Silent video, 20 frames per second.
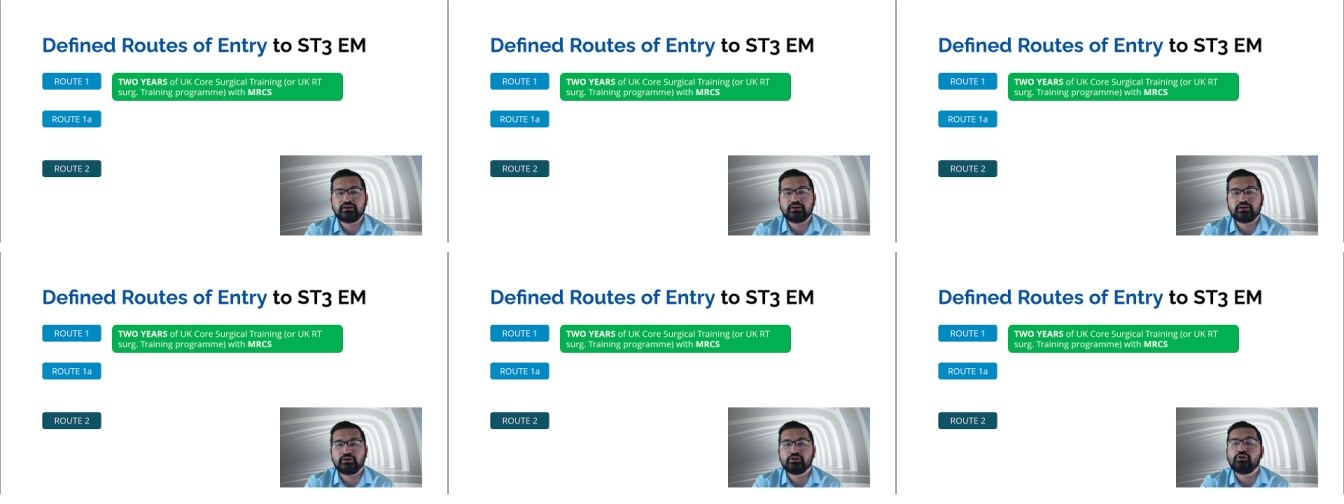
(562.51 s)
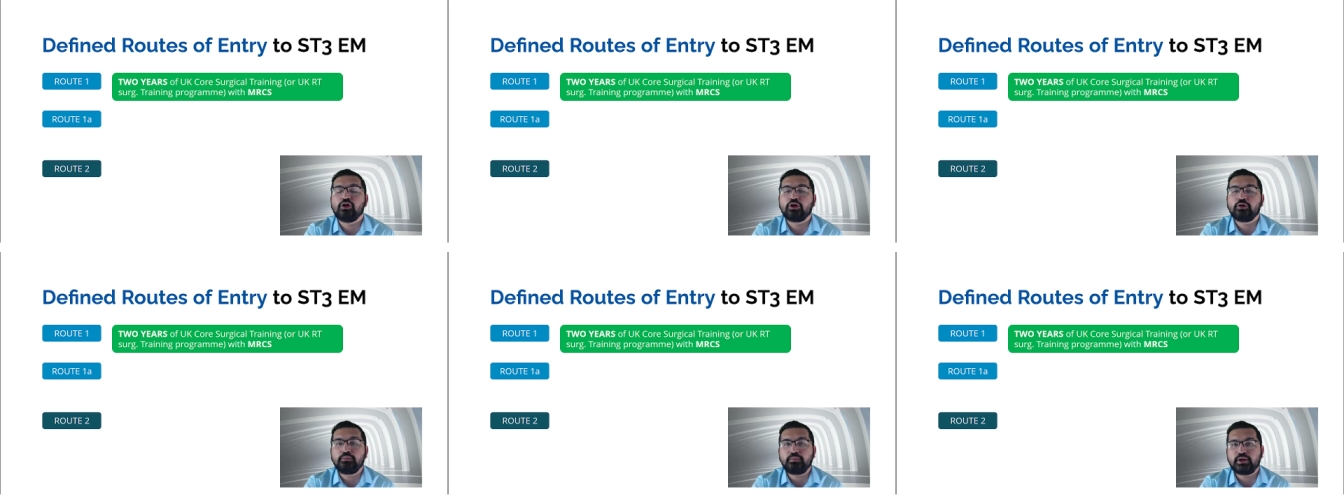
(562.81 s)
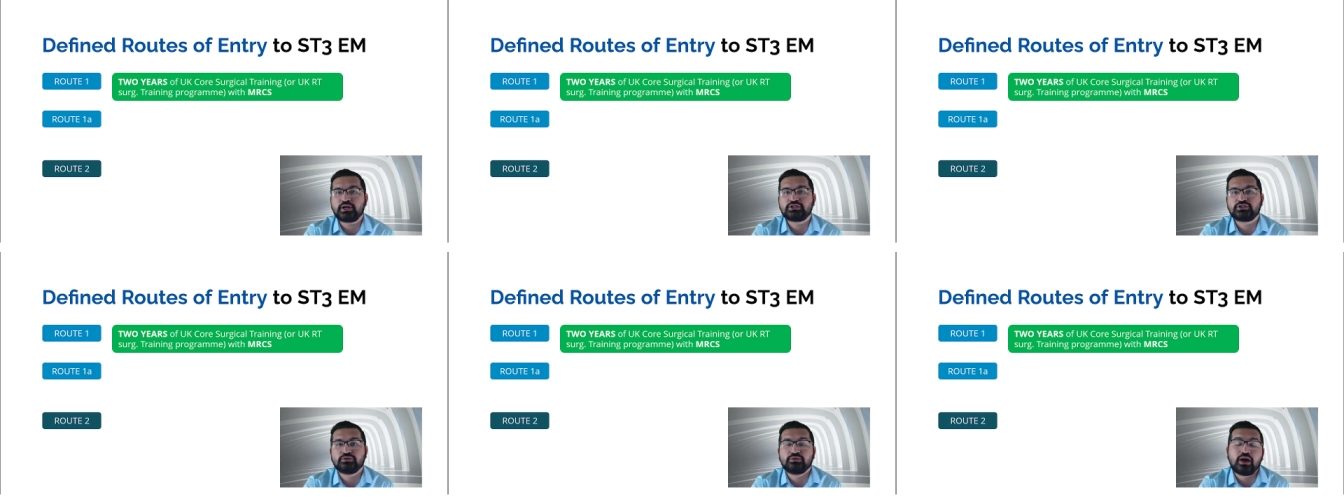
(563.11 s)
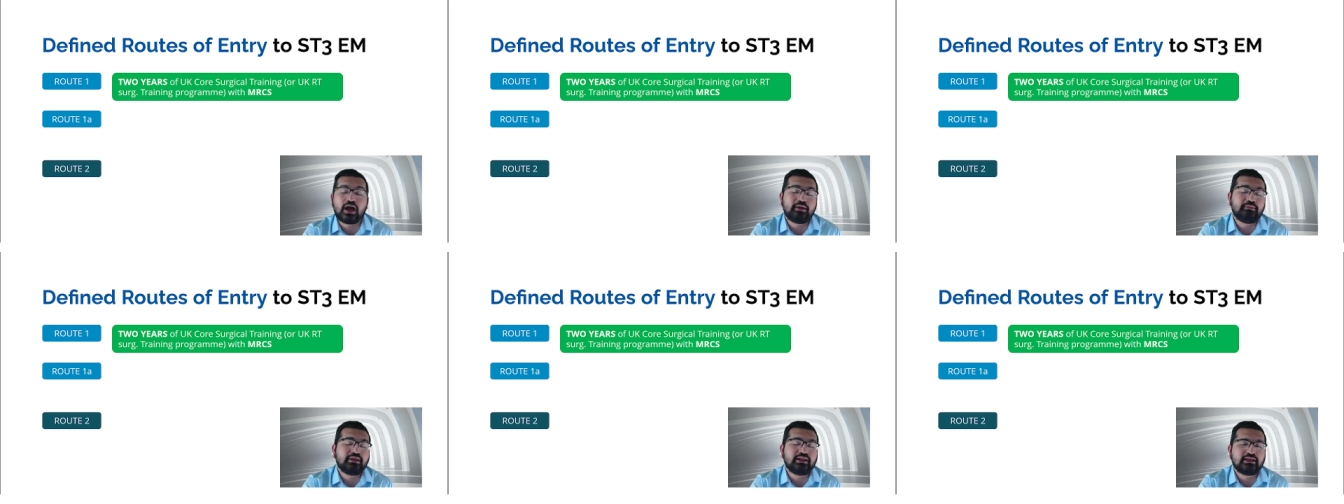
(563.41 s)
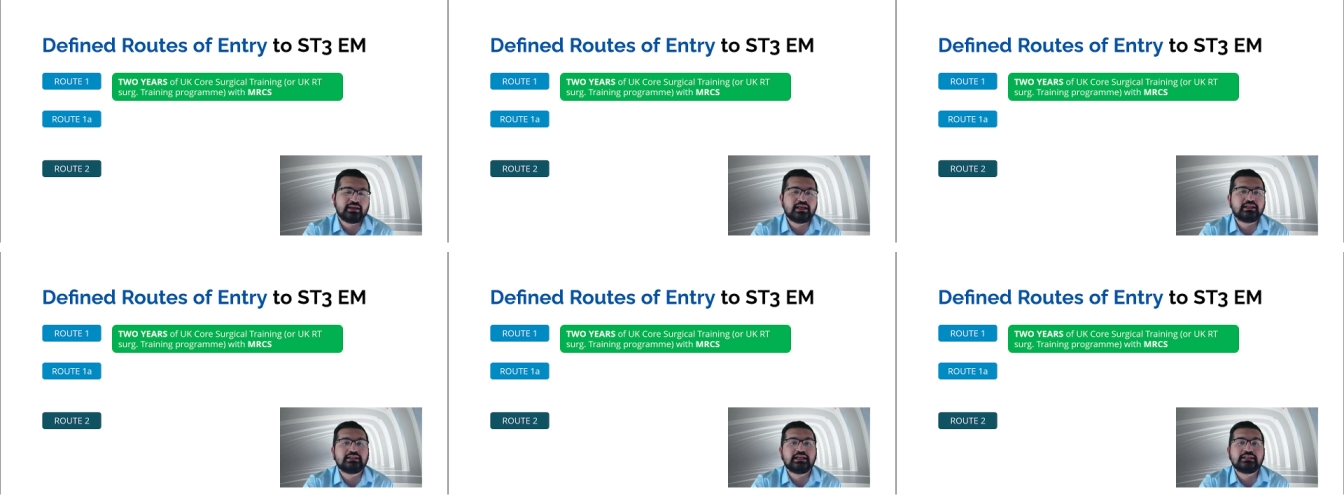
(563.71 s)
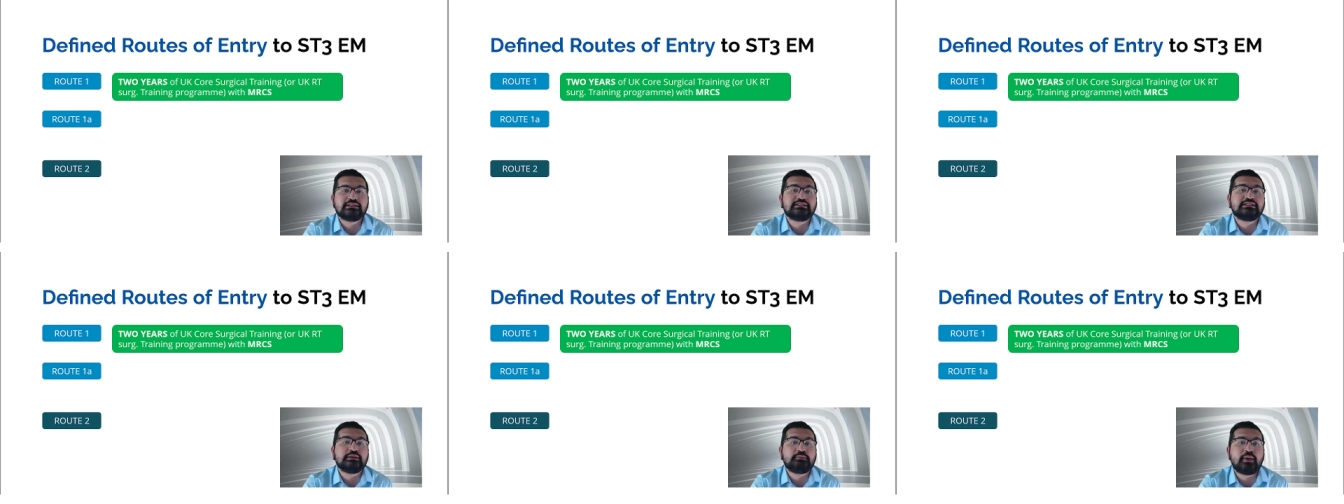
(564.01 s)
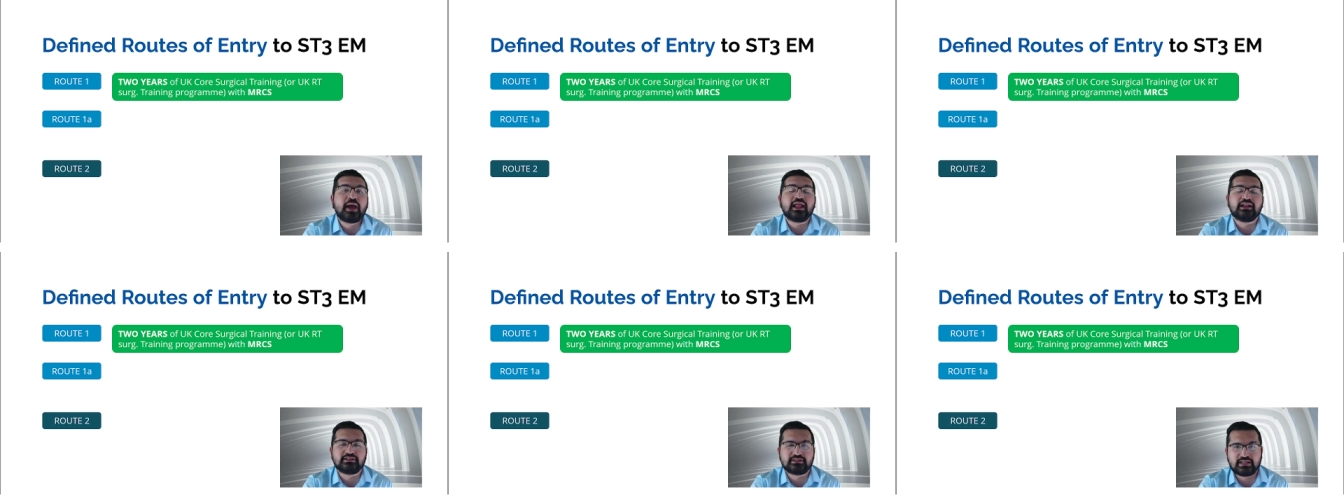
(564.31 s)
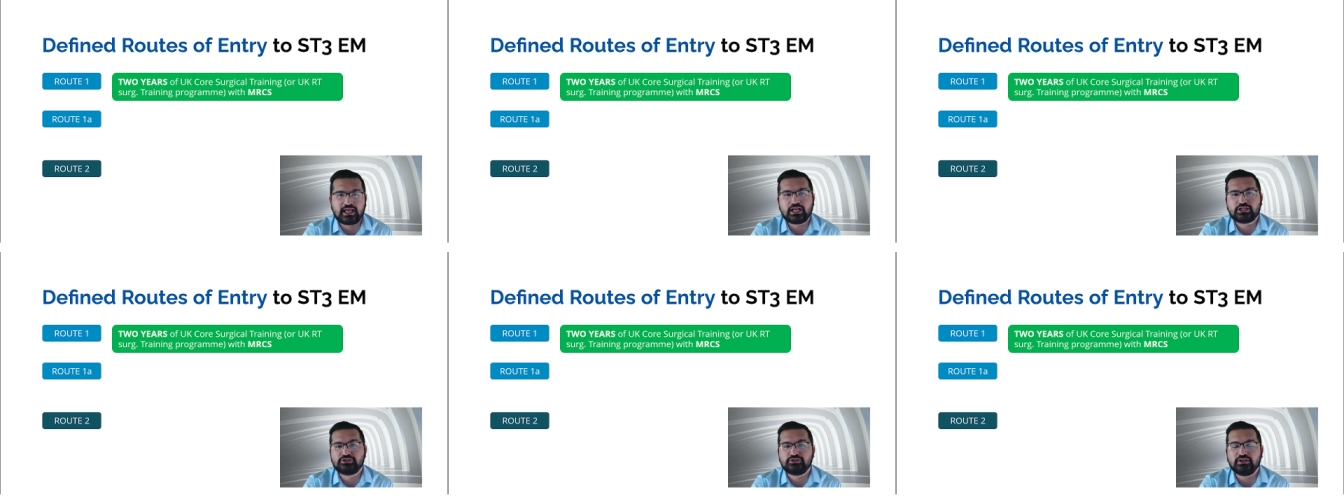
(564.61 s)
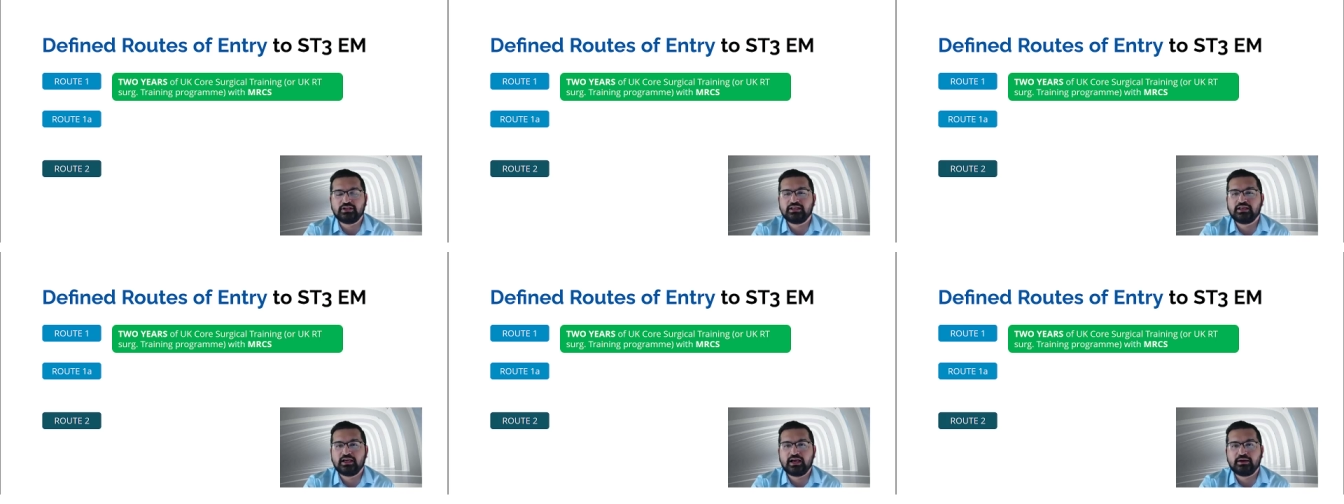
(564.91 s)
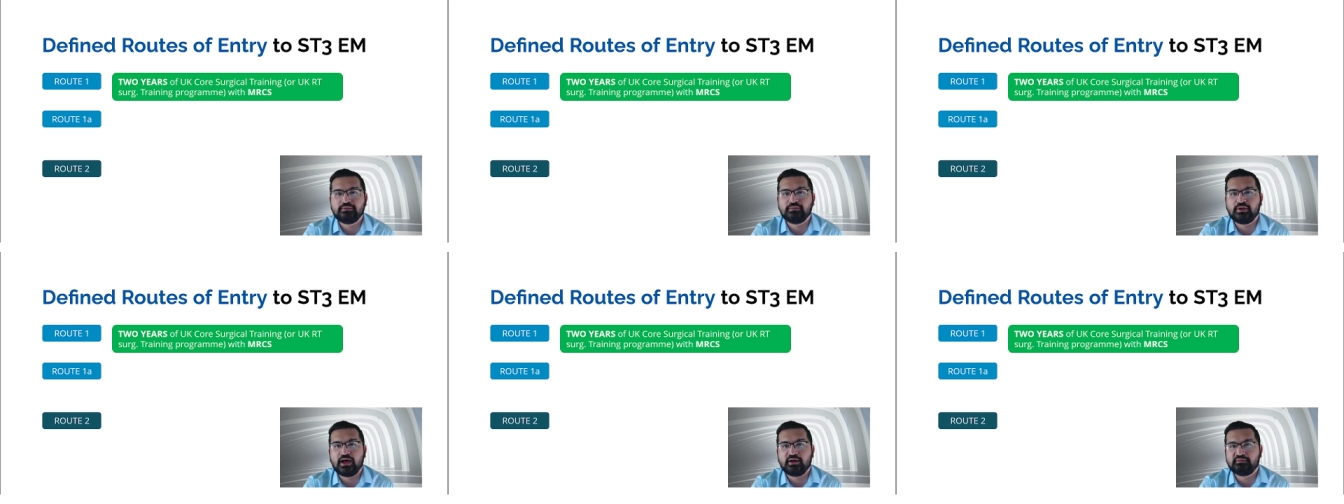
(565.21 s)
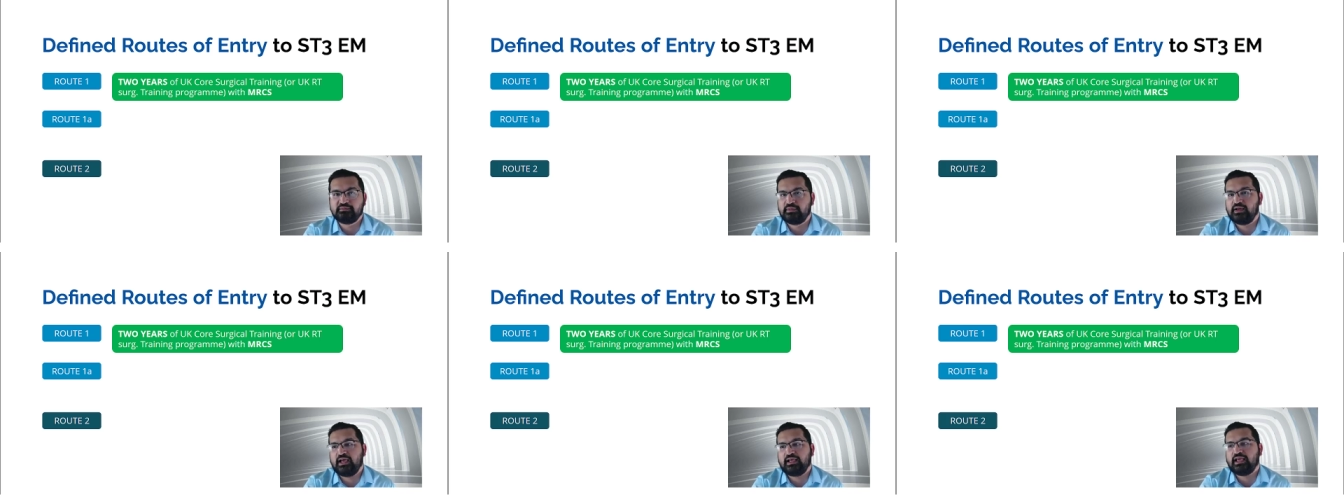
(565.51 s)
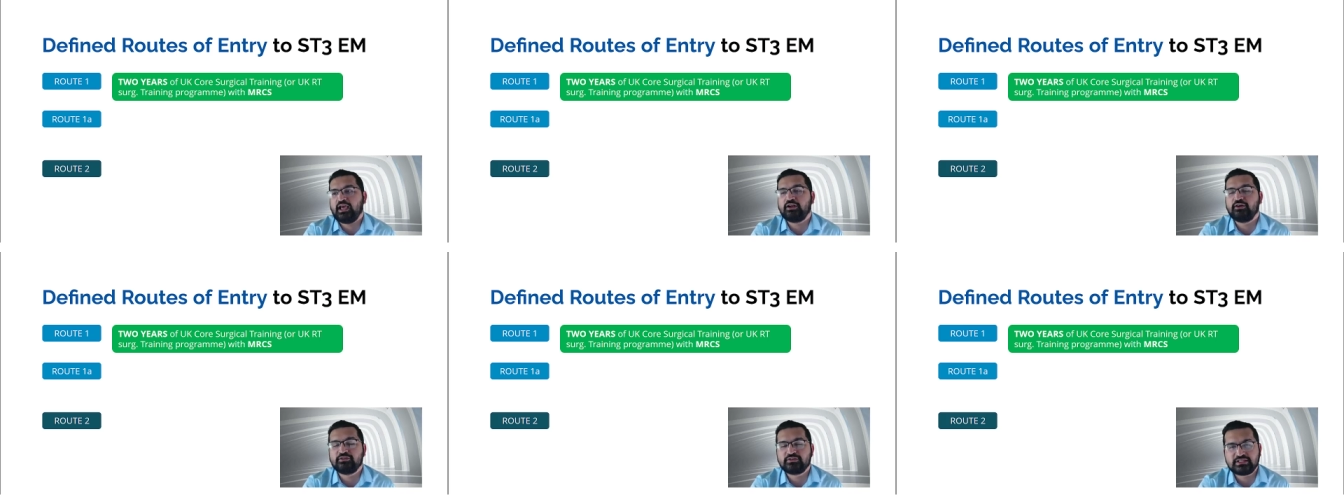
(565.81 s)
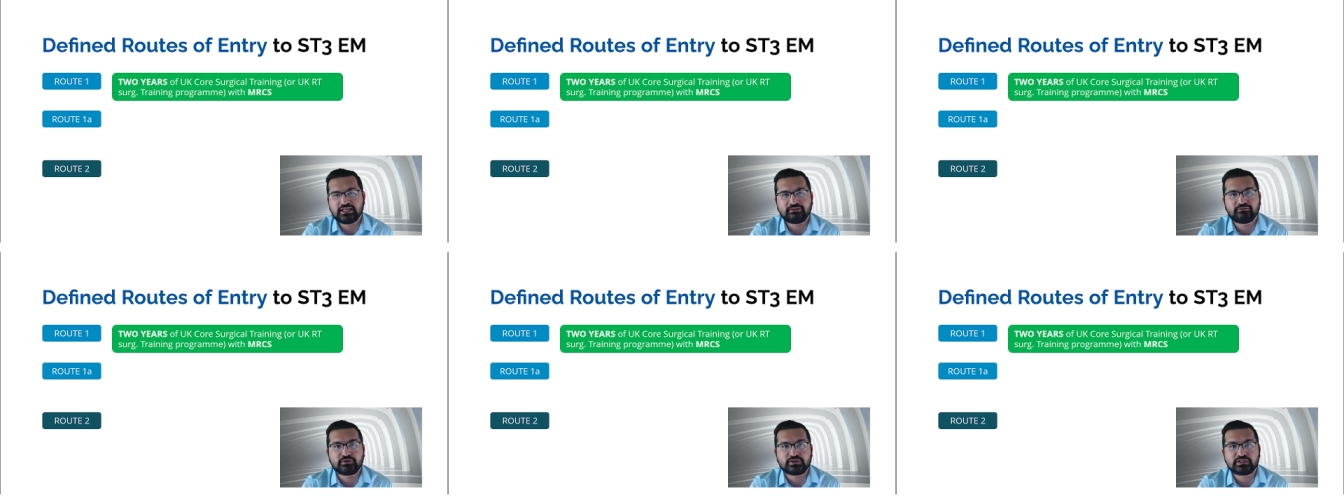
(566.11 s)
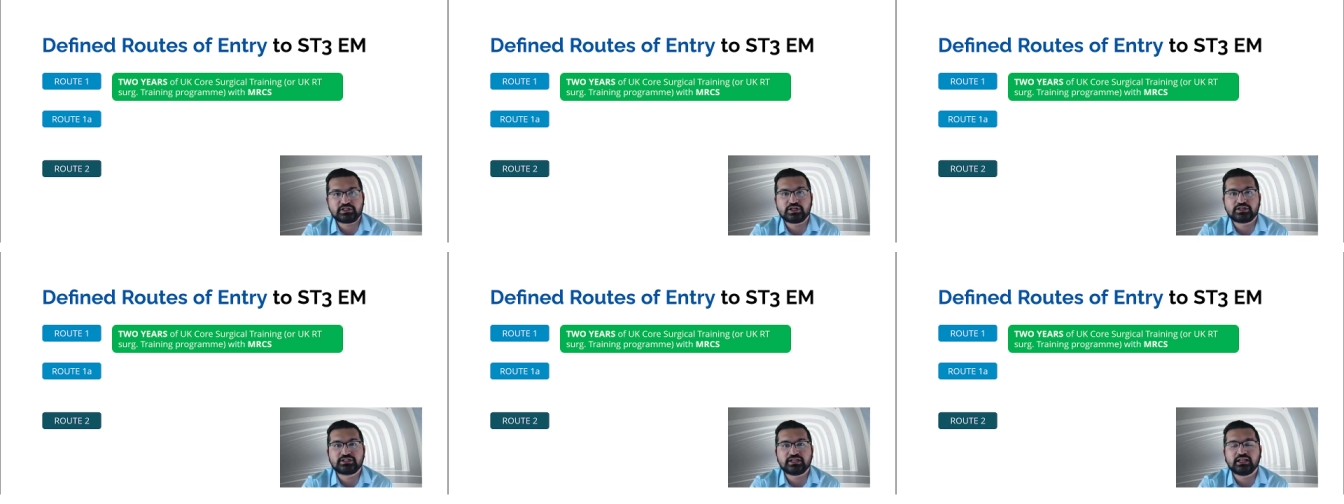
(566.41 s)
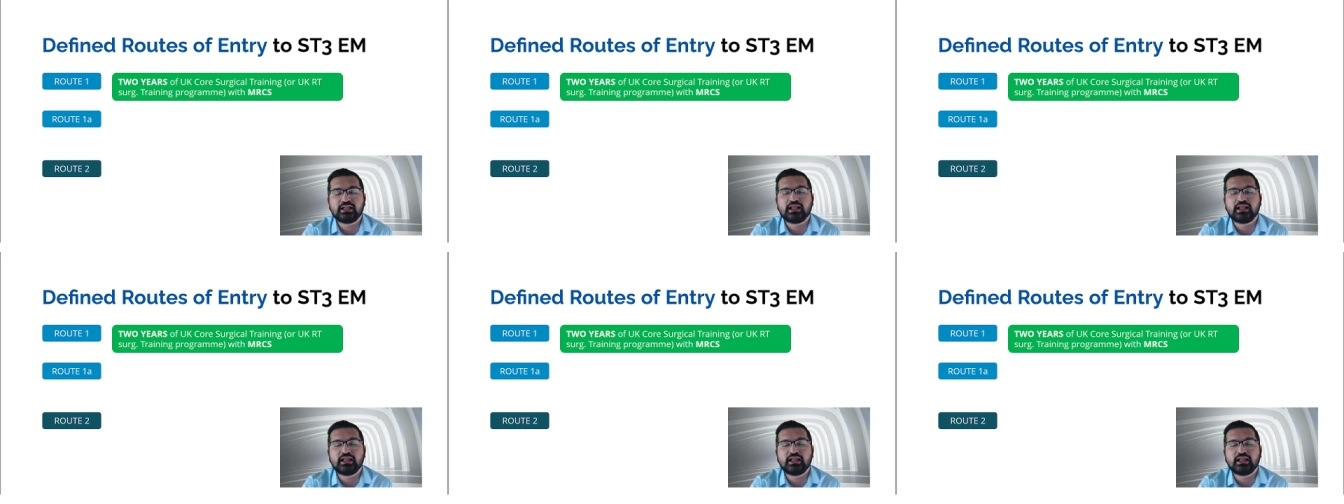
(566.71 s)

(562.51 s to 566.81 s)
not pursue i mean it, it depends actually I, I cannot say for certain